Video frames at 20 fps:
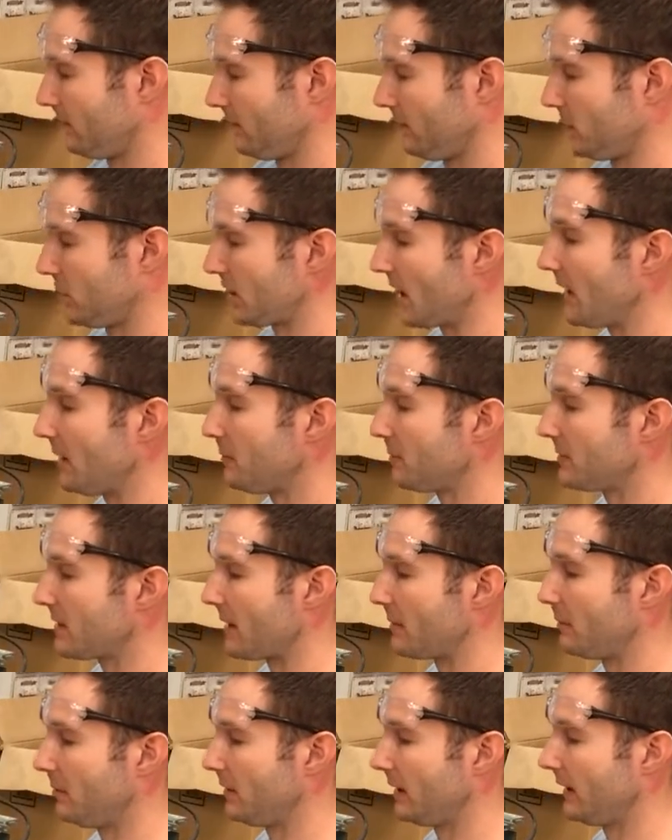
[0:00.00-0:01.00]
shape
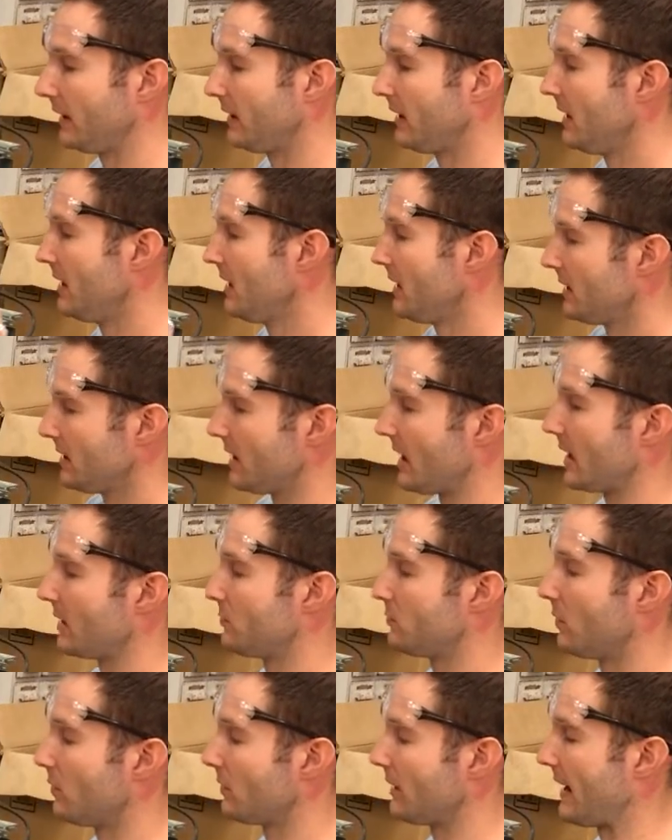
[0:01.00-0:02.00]
template, you
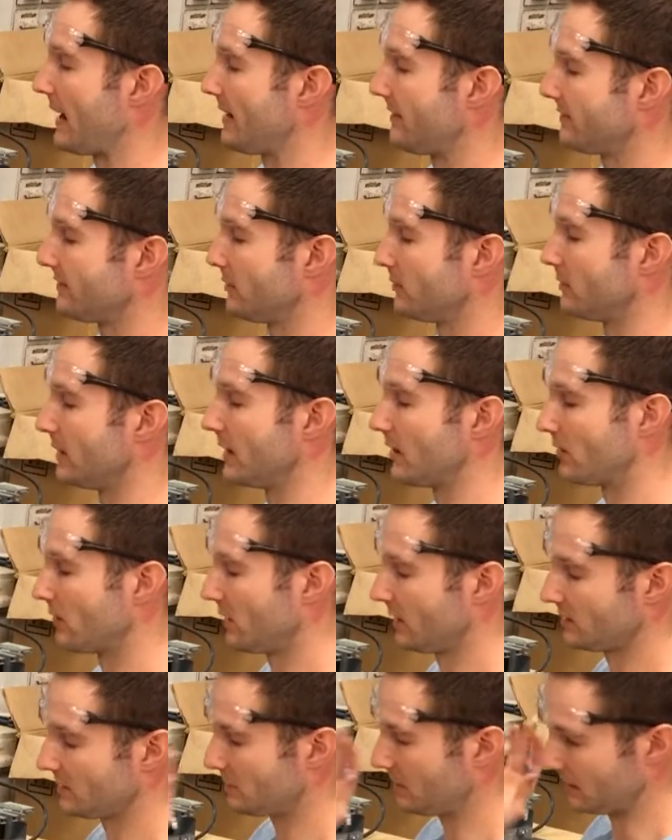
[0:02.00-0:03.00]
guys won't have to
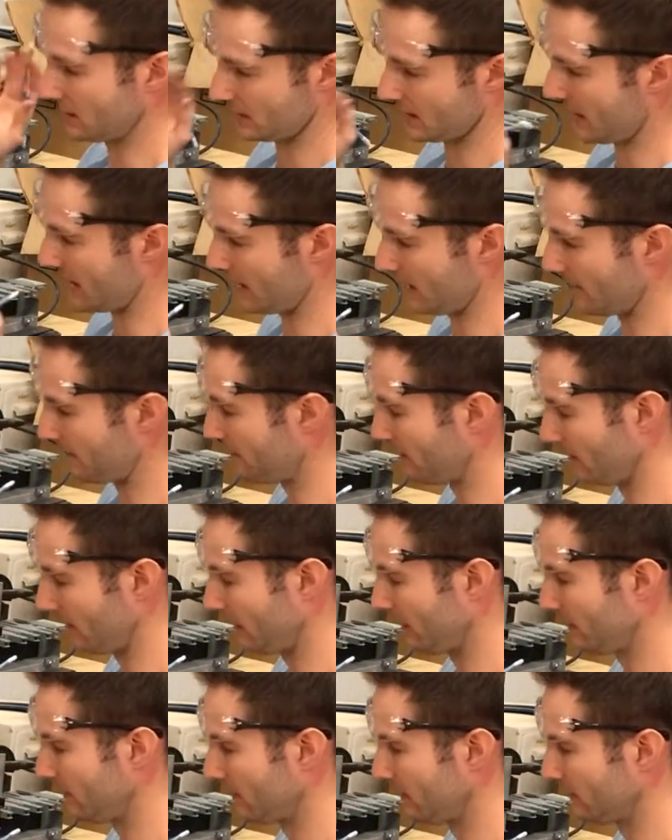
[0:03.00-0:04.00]
re-crispen that up or
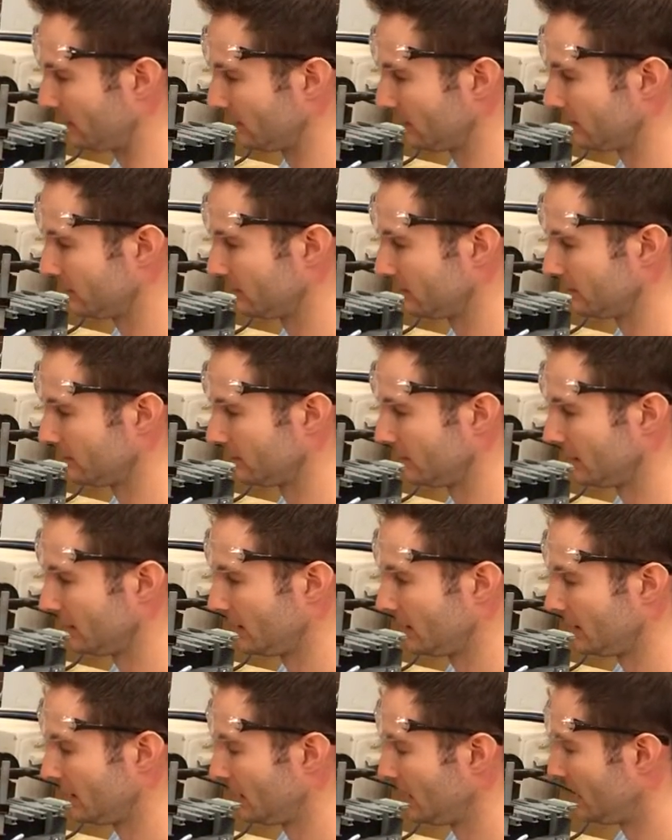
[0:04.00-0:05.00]
anything.
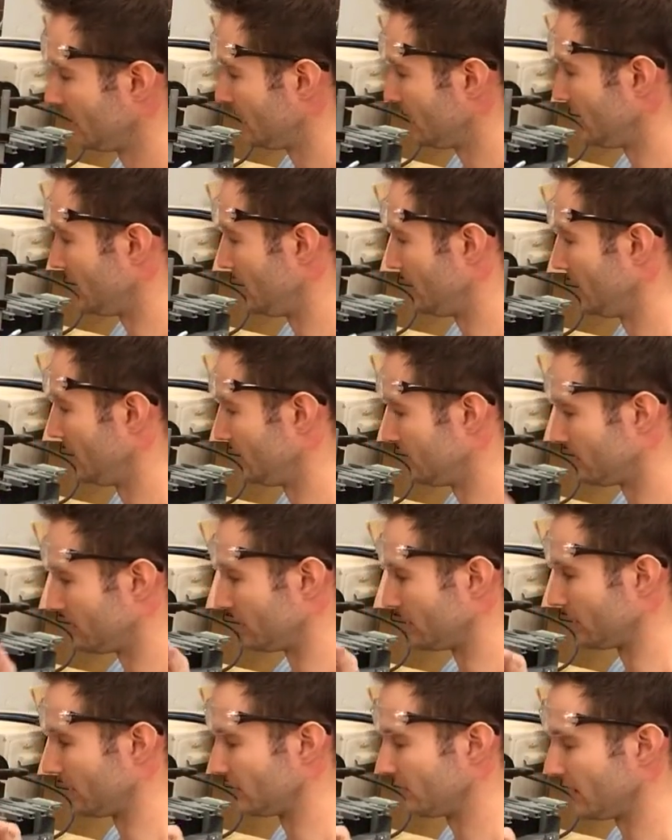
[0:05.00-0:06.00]
It's
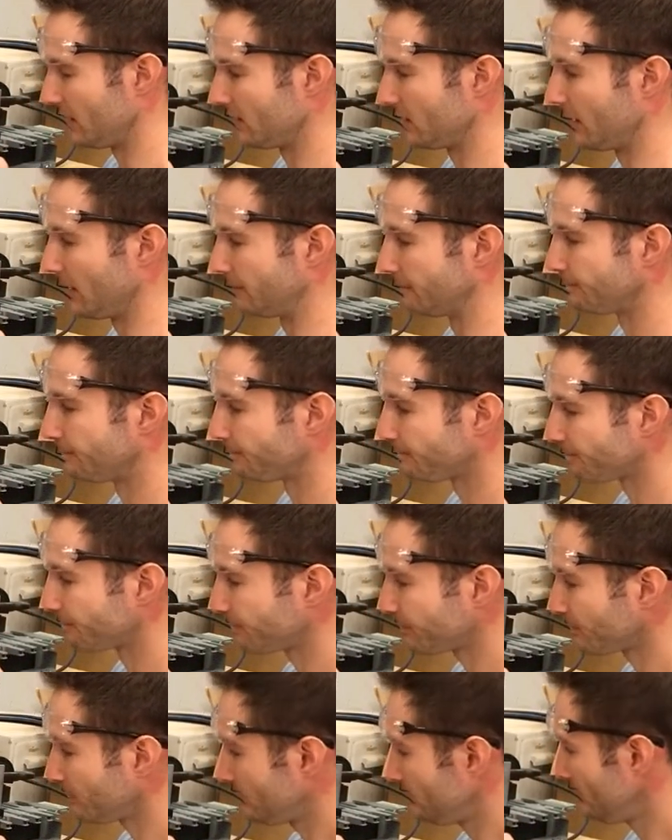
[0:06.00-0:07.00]
just going to stay the same.
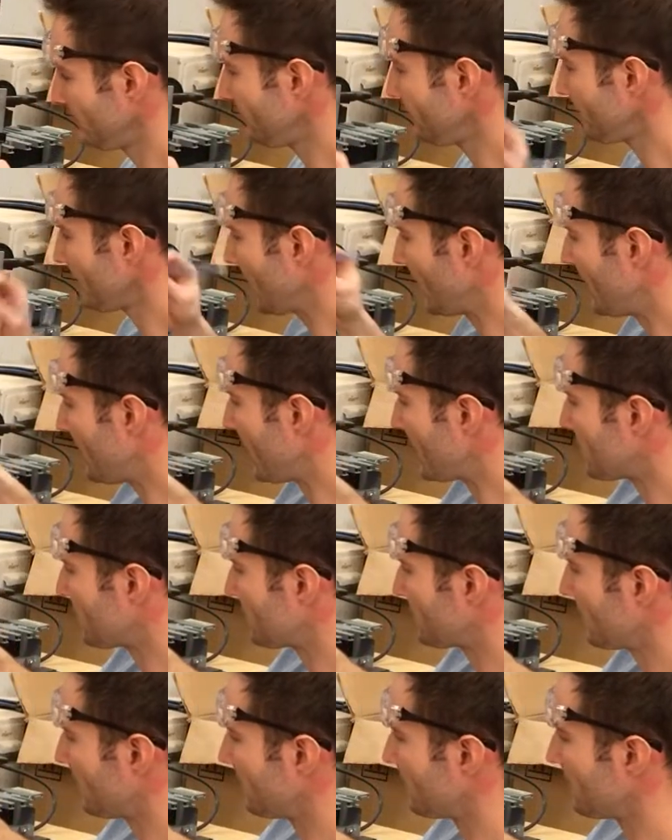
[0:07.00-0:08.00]
And that
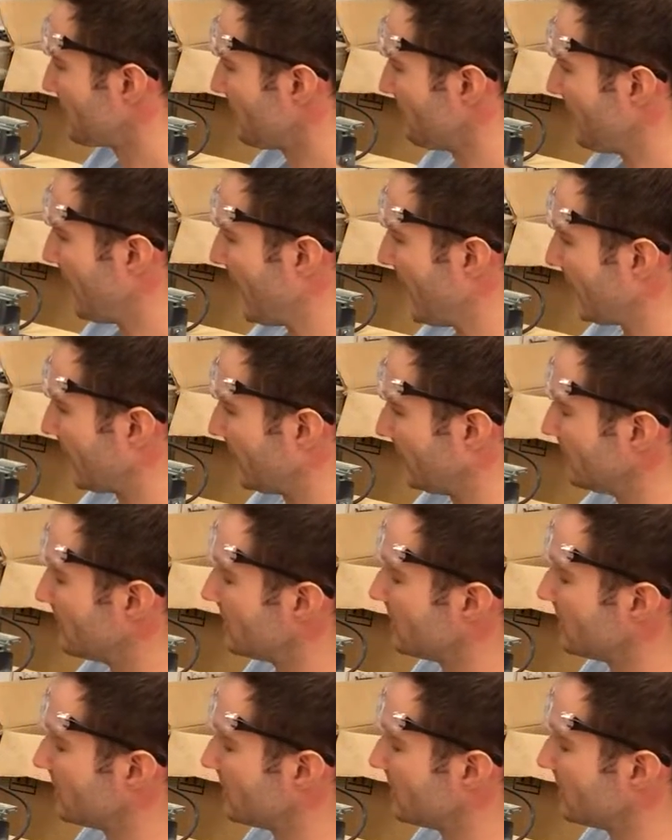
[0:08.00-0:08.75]
just serves as a backing